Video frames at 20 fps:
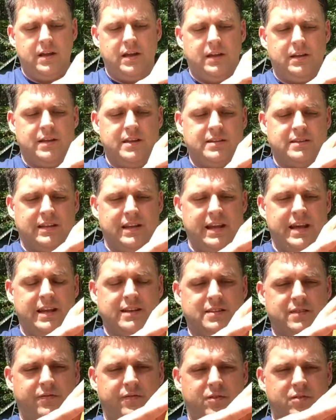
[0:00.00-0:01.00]
And these
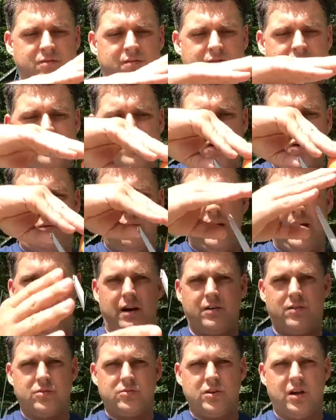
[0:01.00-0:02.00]
legs fold
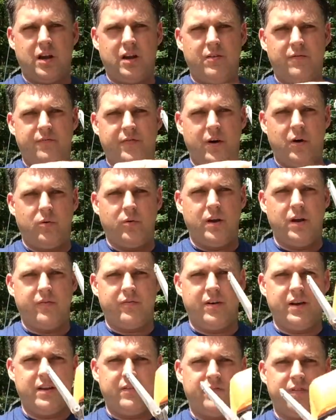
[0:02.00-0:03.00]
out. Of course, all of them fold
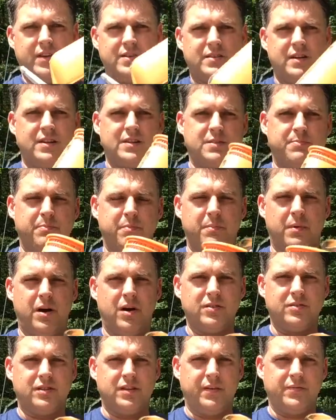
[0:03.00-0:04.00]
over, and it fits in a
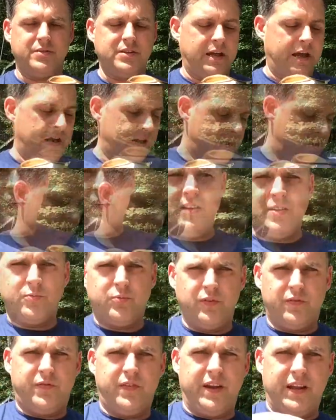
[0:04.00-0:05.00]
small stuff sack. This
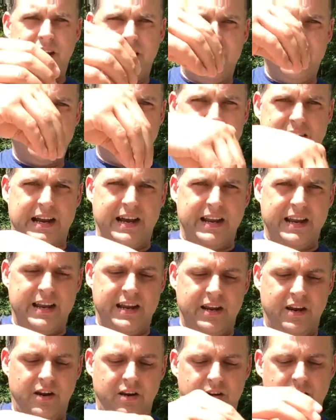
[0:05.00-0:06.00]
would fit inside
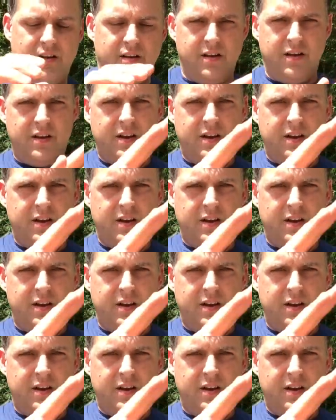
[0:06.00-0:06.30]
here.